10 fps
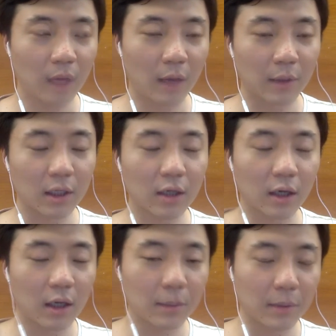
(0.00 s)
not
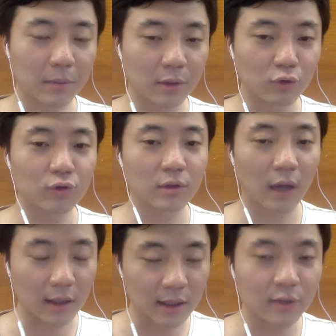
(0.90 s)
cannot be, but
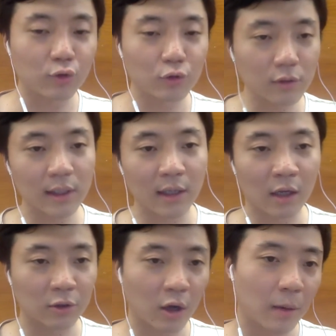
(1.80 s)
is usually
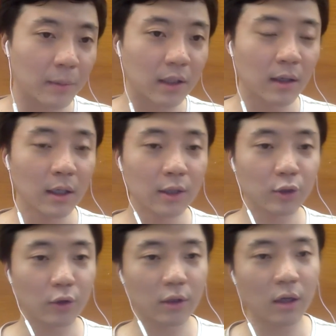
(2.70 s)
not a topic.
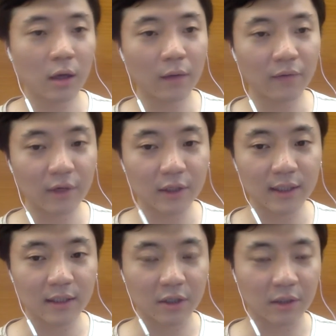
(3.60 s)
So the term
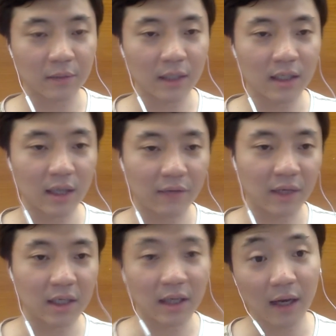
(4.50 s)
frequency term in
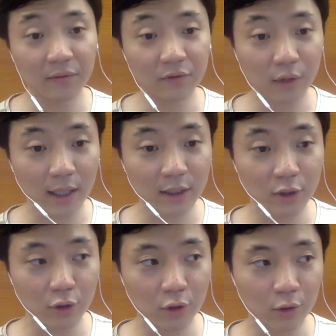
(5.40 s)
TF-IDF tries
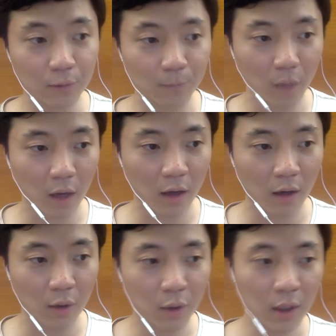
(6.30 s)
to
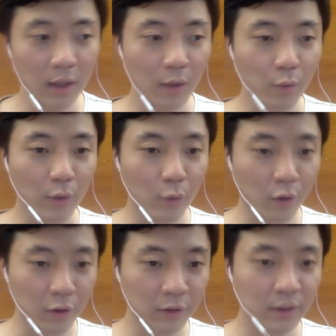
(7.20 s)

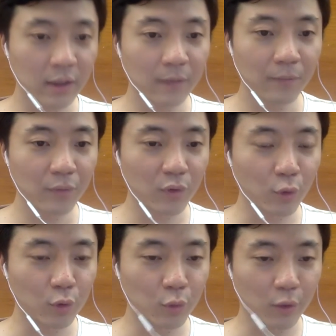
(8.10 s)
reward
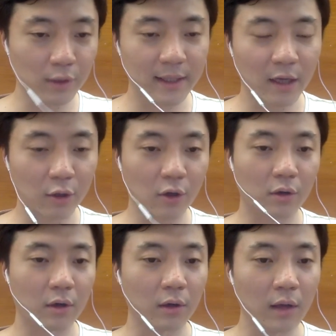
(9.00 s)
those words that
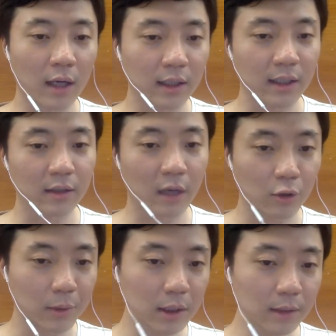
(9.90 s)
occur a lot in a
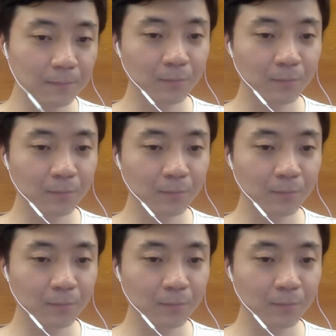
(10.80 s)
document.